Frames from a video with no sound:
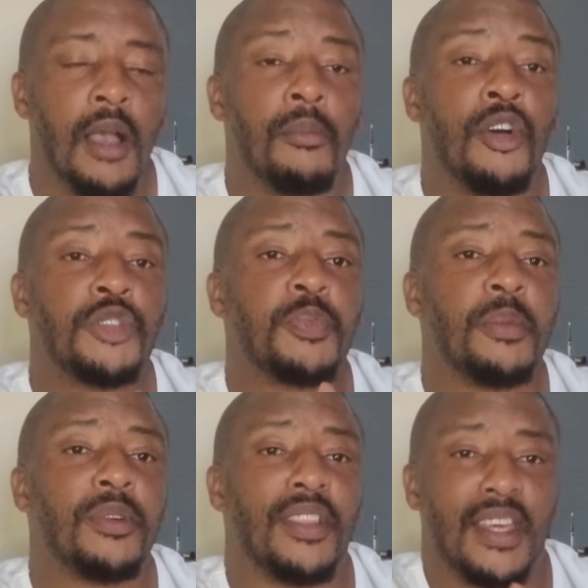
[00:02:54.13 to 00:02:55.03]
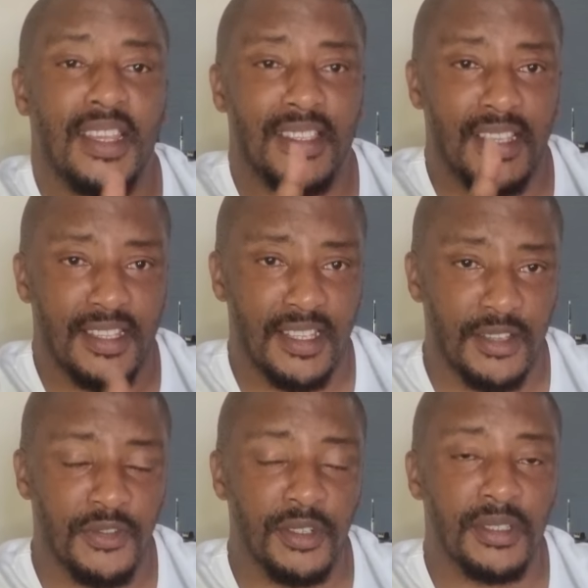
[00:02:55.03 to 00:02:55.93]
Most people that are
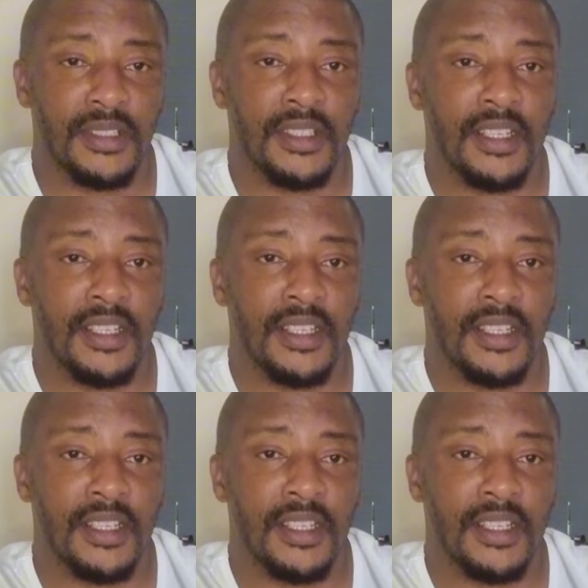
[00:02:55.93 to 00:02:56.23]
successful